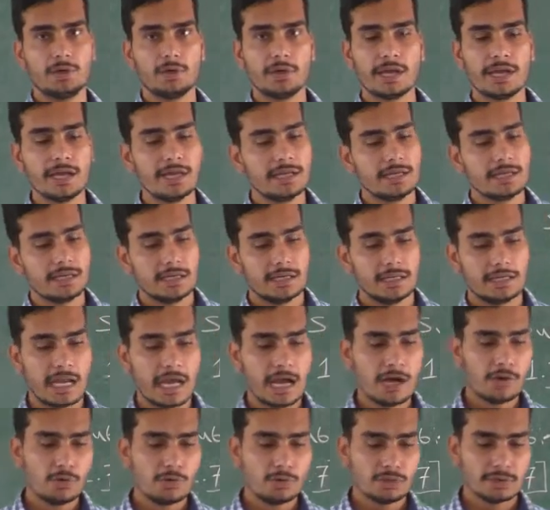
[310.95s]
Okay,
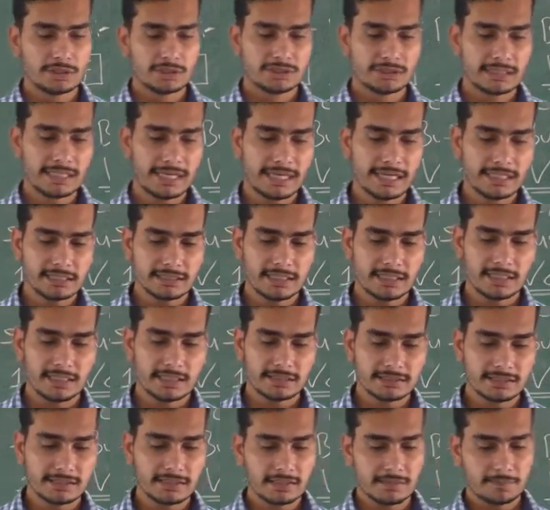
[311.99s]
now the second thing
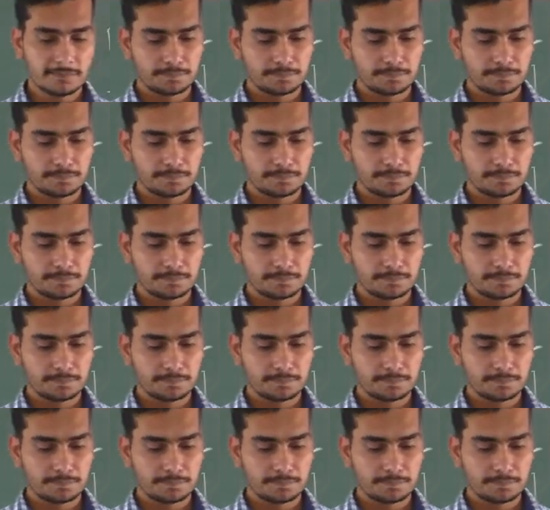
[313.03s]
is